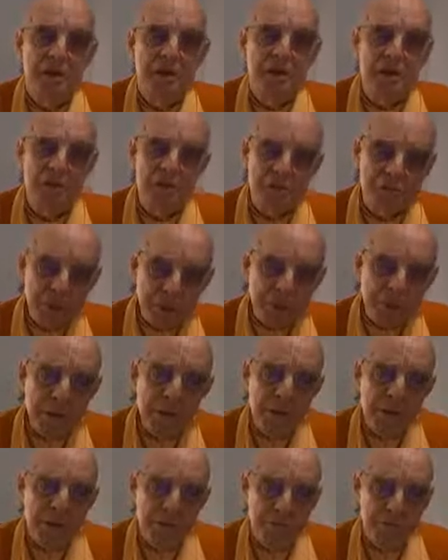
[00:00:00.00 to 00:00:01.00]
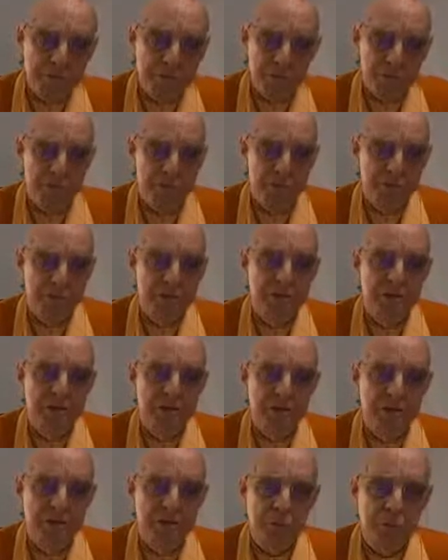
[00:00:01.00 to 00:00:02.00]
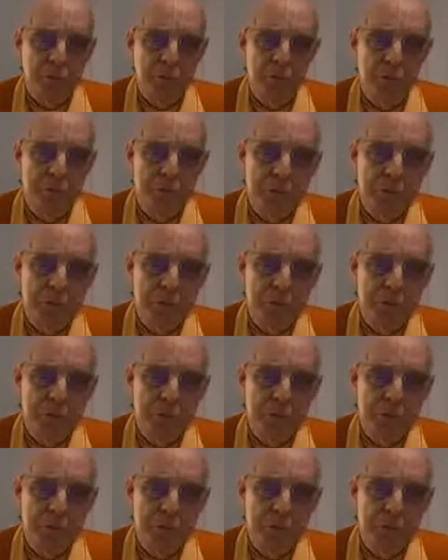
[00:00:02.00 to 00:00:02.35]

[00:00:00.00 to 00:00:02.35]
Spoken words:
distributing his books in the right